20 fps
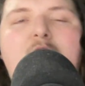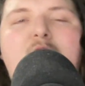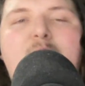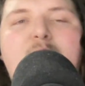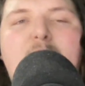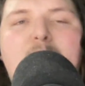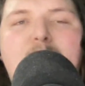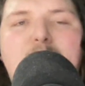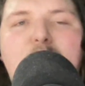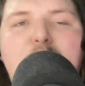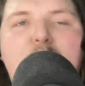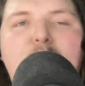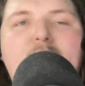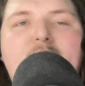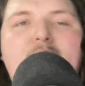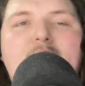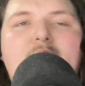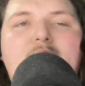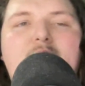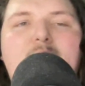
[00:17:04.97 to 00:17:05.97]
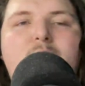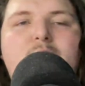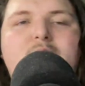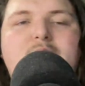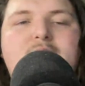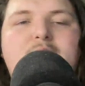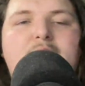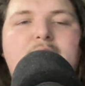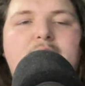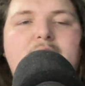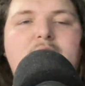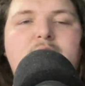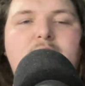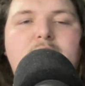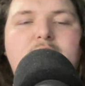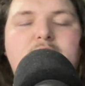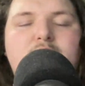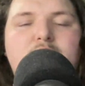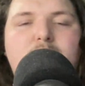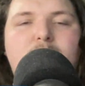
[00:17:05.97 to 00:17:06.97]
From the moment he was signed to
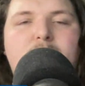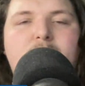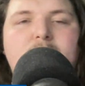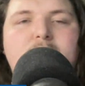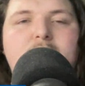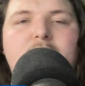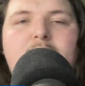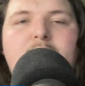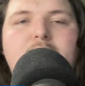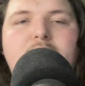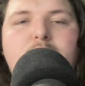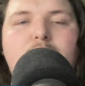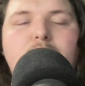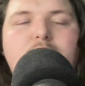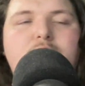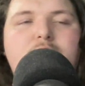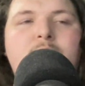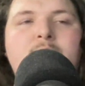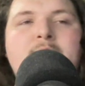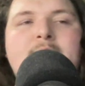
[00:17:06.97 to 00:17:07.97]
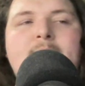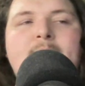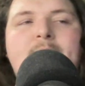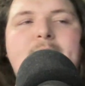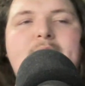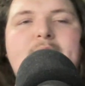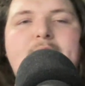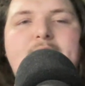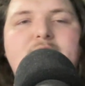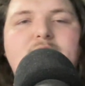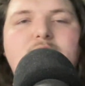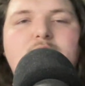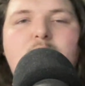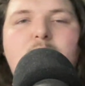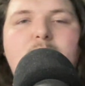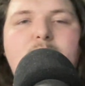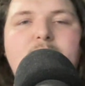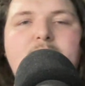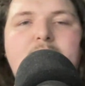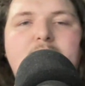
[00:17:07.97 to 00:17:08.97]
a two-way deal, I told you he has
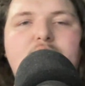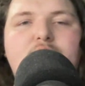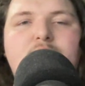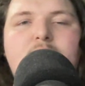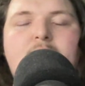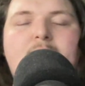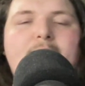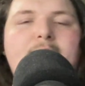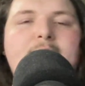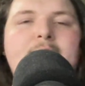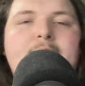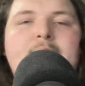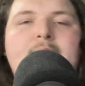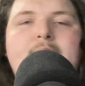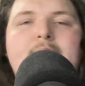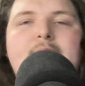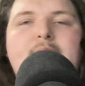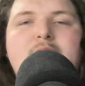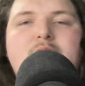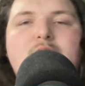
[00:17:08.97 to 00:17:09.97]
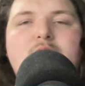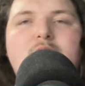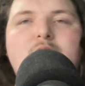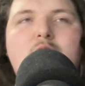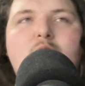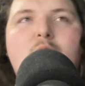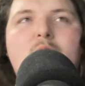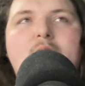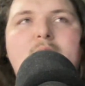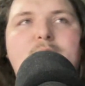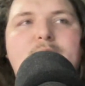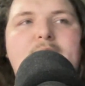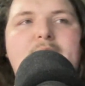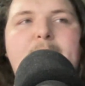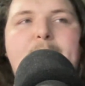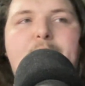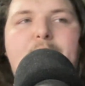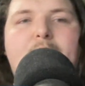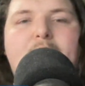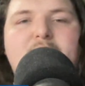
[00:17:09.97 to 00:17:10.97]
no NBA trait. He has no
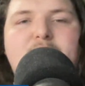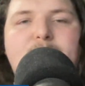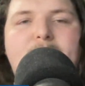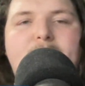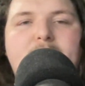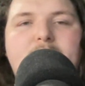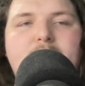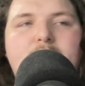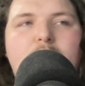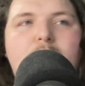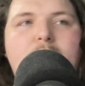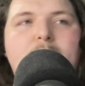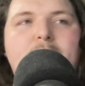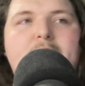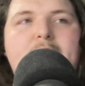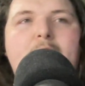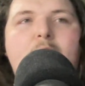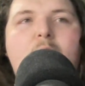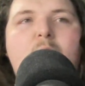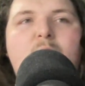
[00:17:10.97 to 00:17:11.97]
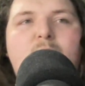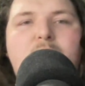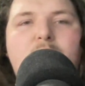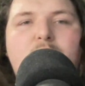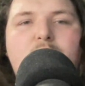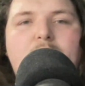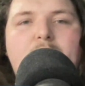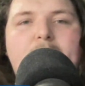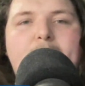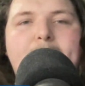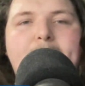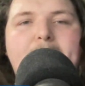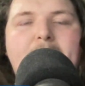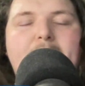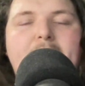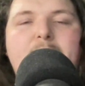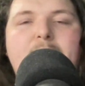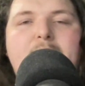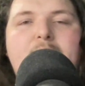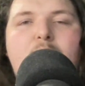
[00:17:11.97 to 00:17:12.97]
NBA prospect, no NBA hopeful, right?
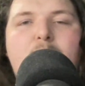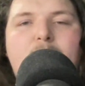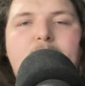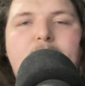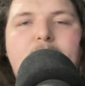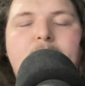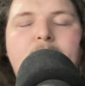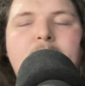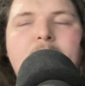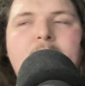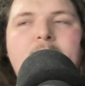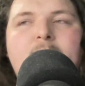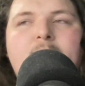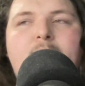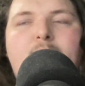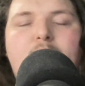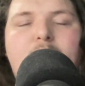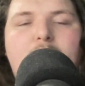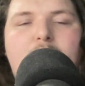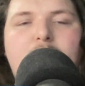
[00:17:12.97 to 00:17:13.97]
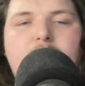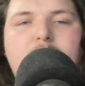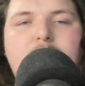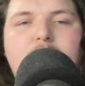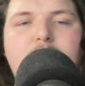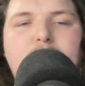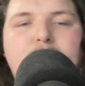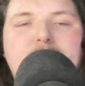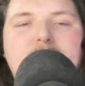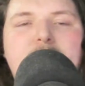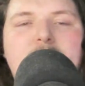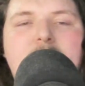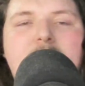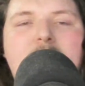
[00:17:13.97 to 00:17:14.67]
Not an NBA hopeful for the long term.